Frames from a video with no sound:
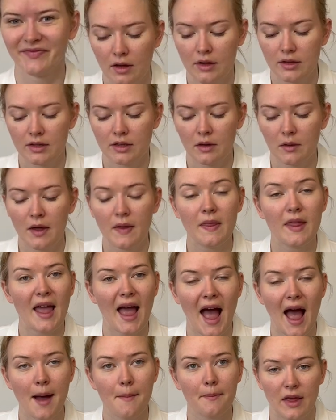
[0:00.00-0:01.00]
So in the
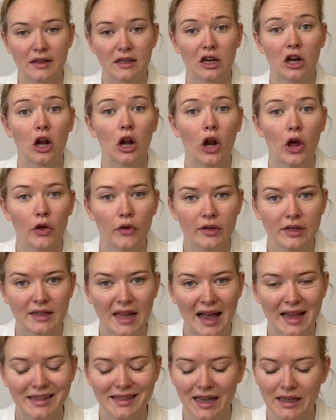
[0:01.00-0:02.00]
app, there's a clothes
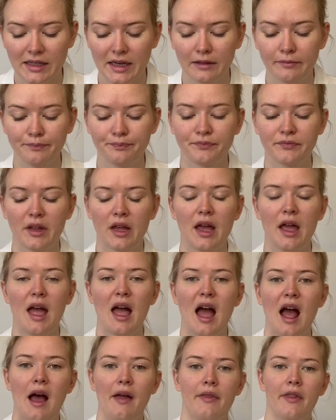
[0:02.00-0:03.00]
stats setting
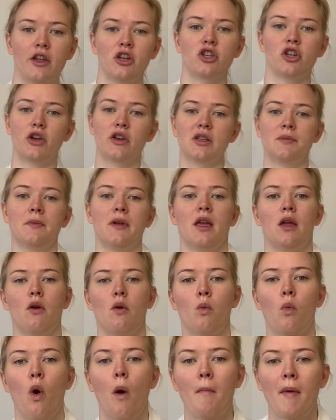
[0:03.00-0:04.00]
and this shows me
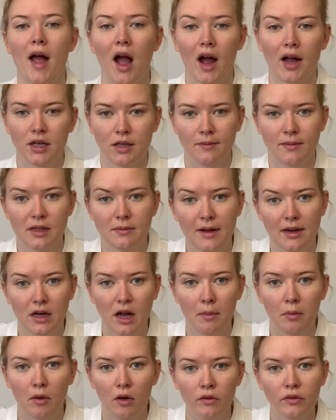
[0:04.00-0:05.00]
what my items are made
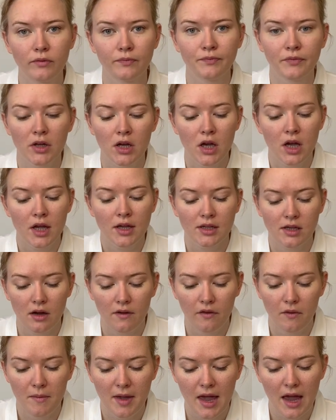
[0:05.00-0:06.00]
up of. So
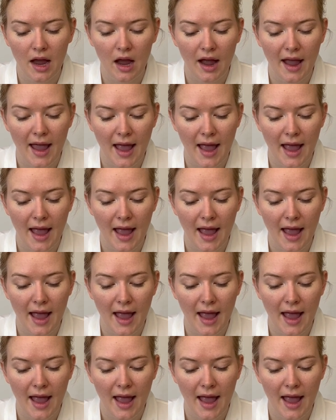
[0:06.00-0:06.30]
for me, I